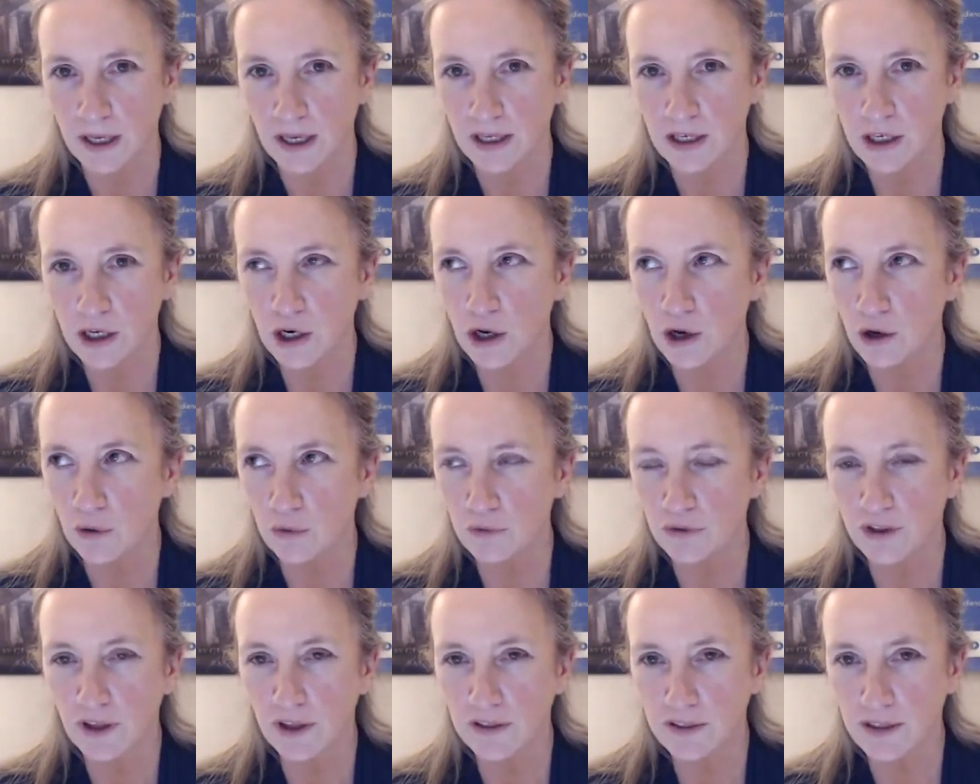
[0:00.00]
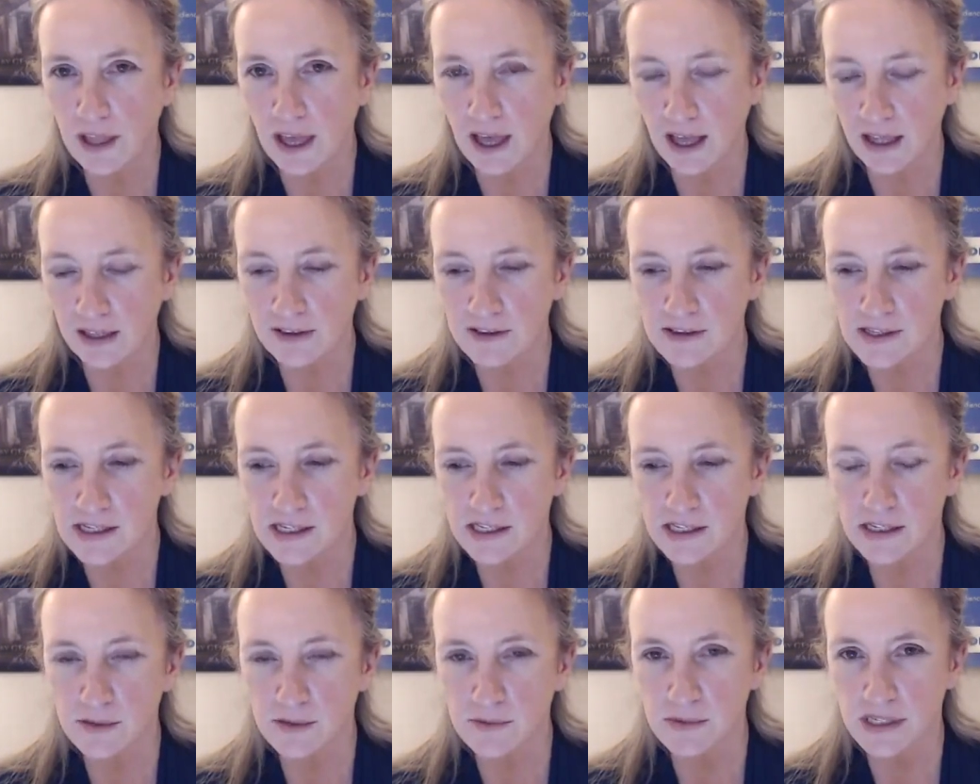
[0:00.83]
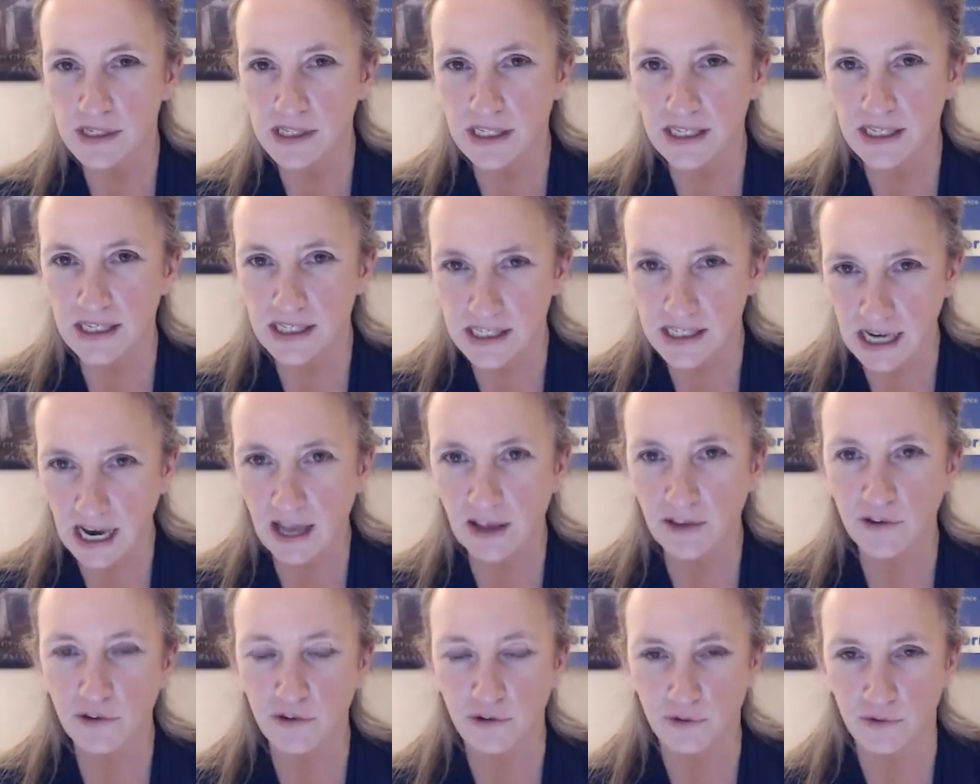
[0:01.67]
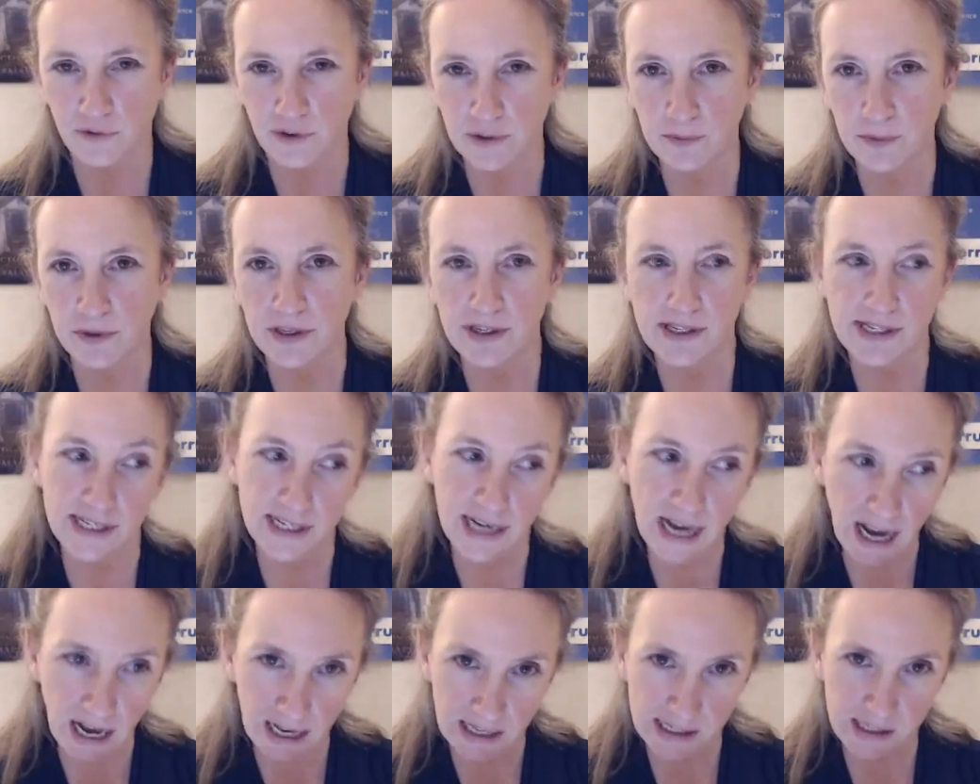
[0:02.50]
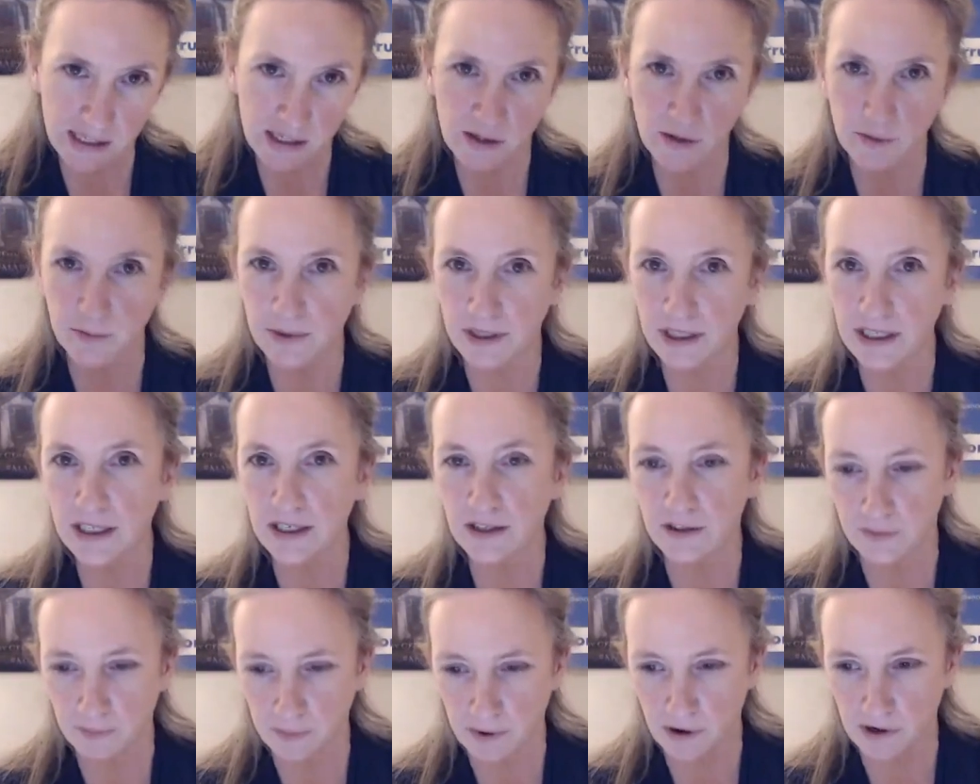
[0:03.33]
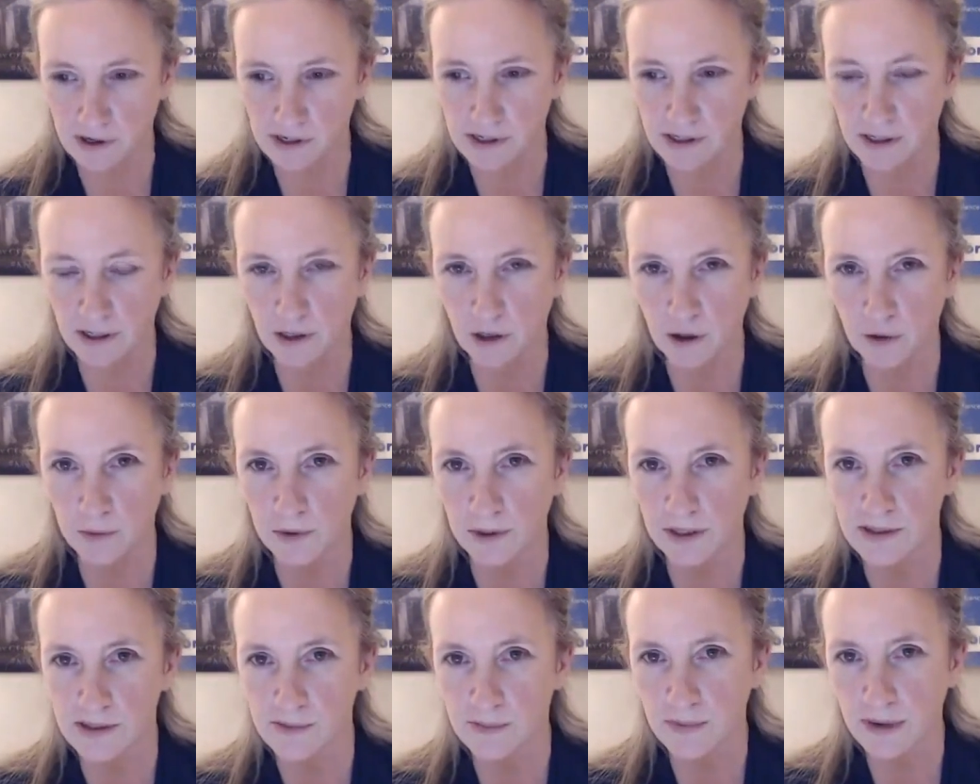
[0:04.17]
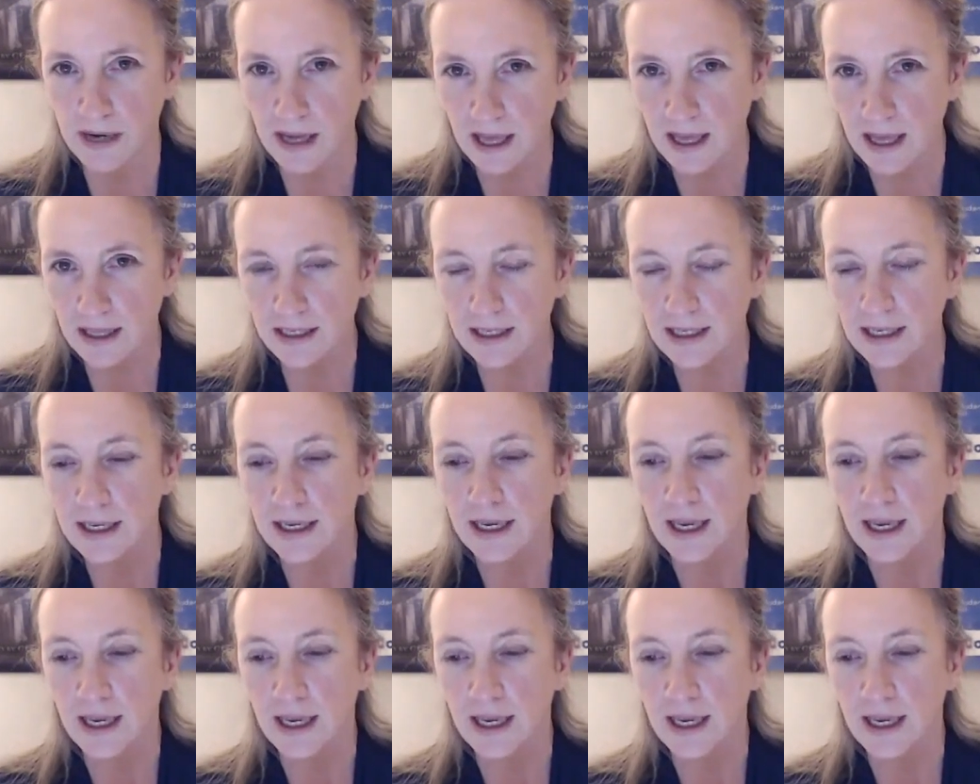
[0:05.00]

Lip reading: You know, that the health system is a catastrophe because it has to be as part of the globalist plan.